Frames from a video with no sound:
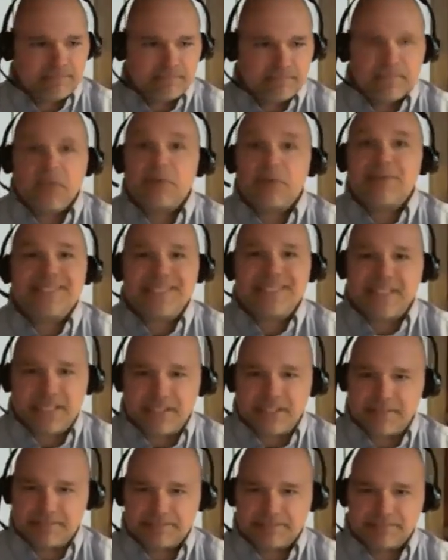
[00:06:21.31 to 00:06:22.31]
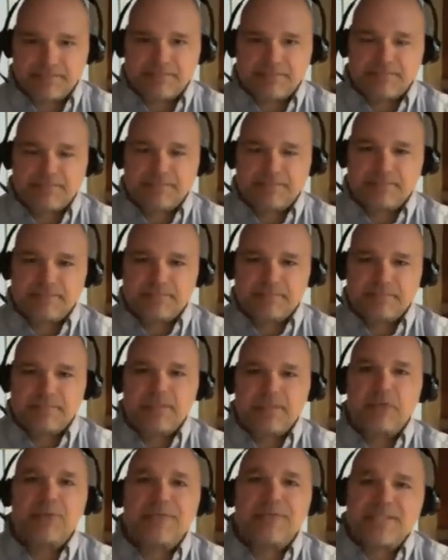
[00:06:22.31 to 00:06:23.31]
there isn't any
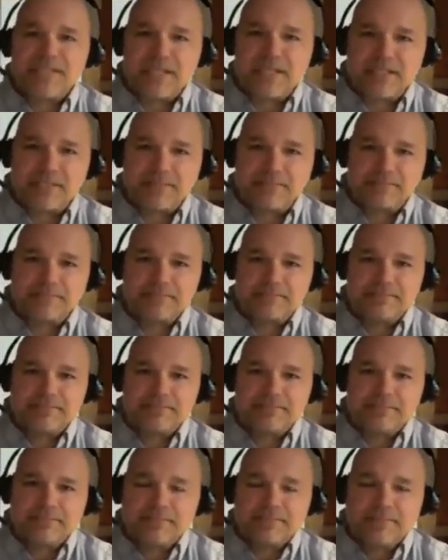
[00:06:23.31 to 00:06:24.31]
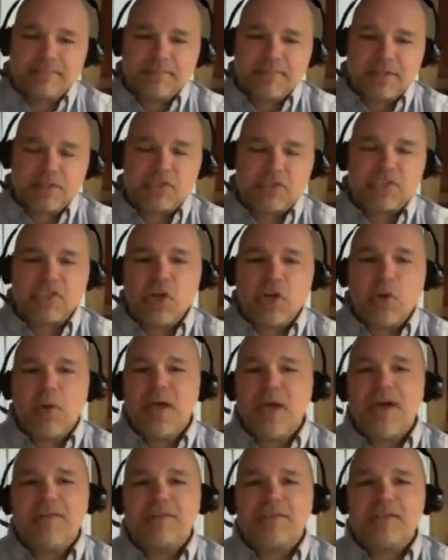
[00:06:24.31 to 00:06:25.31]
there isn't any there's no
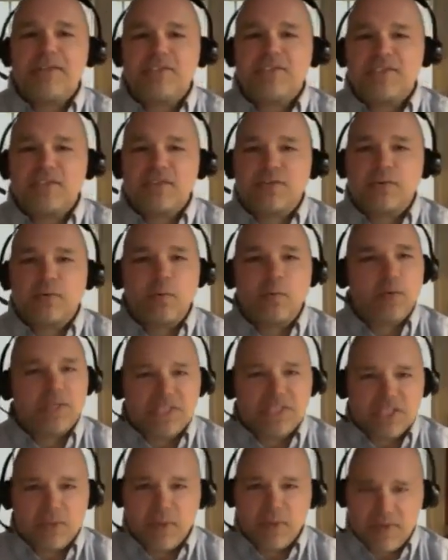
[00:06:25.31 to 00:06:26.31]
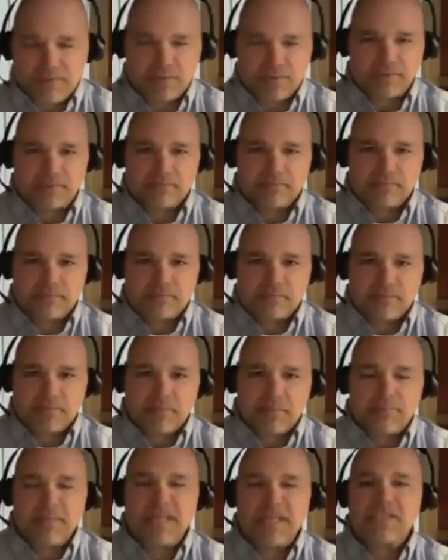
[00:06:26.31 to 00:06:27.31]
evidence whatsoever
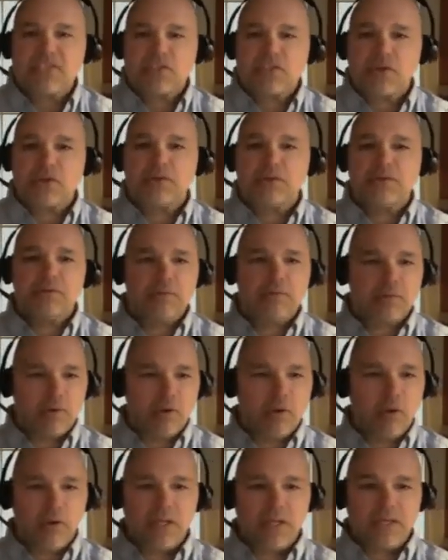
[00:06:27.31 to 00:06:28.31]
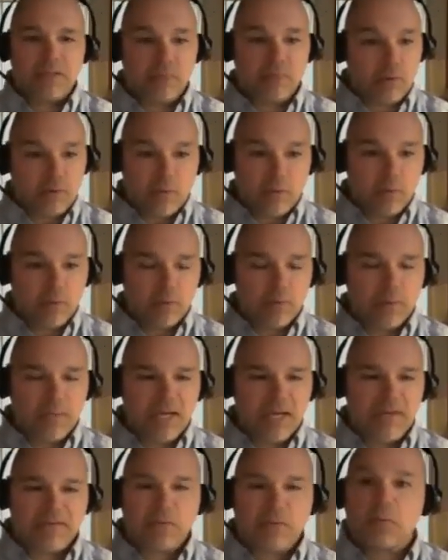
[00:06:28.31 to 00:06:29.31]
based on all I can, what do we
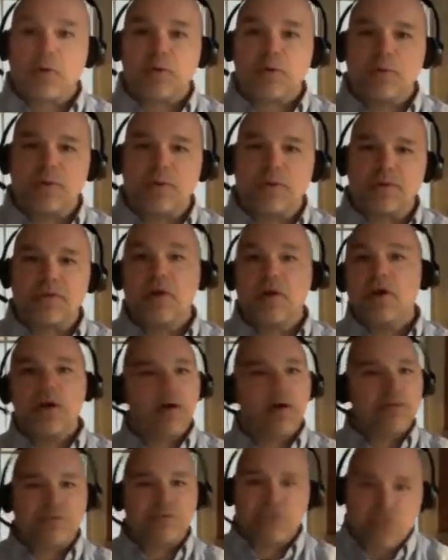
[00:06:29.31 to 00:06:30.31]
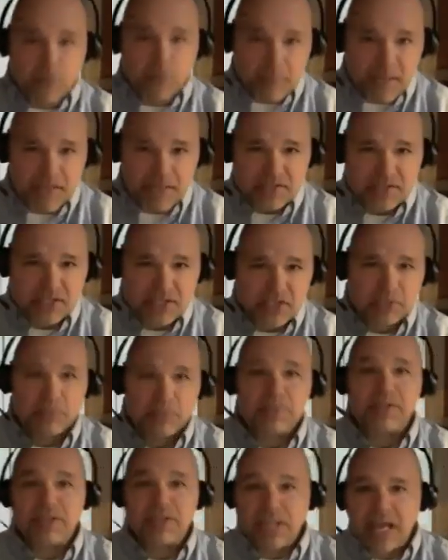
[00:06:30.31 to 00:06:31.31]
have to work with? Oh, just our past history,
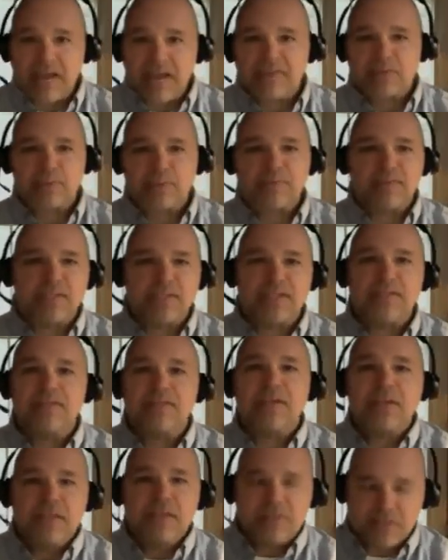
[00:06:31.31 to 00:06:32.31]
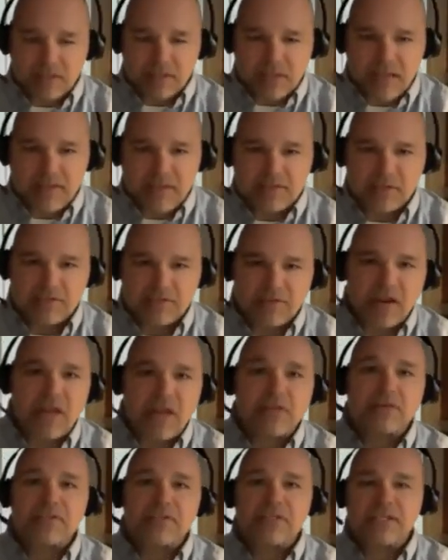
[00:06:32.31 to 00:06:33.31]
the lives we've lived, the lives our
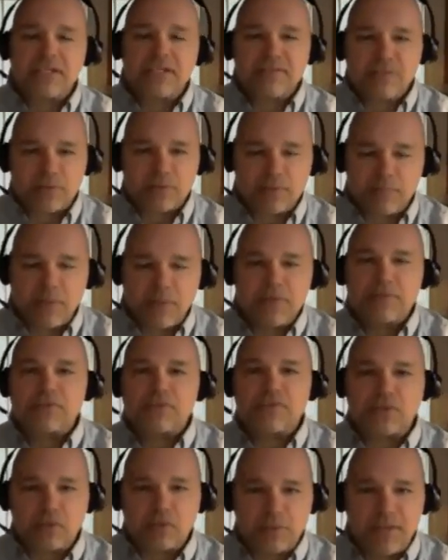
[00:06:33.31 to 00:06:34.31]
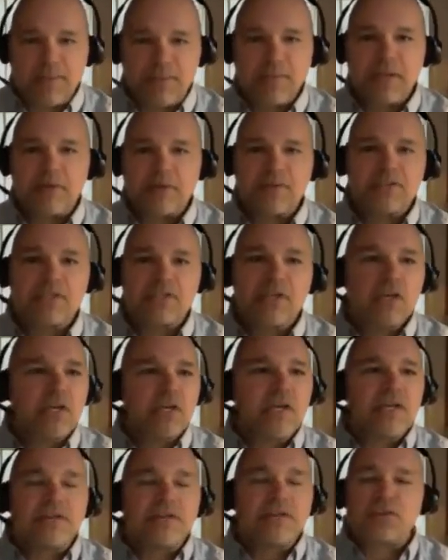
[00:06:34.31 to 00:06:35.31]
fathers lived, or our mothers, our grandparents.
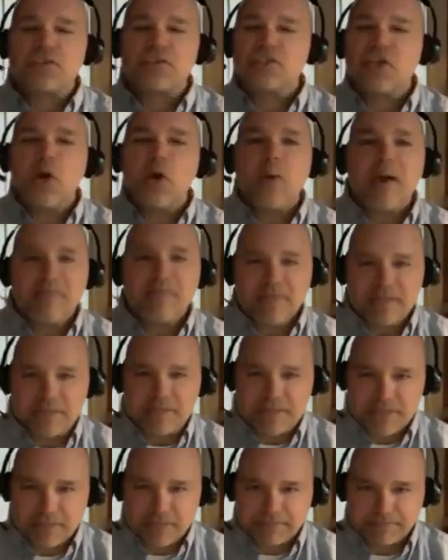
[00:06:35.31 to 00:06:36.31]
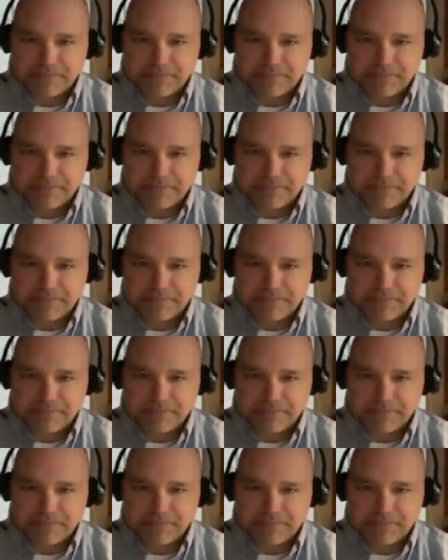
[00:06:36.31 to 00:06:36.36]
There's no evidence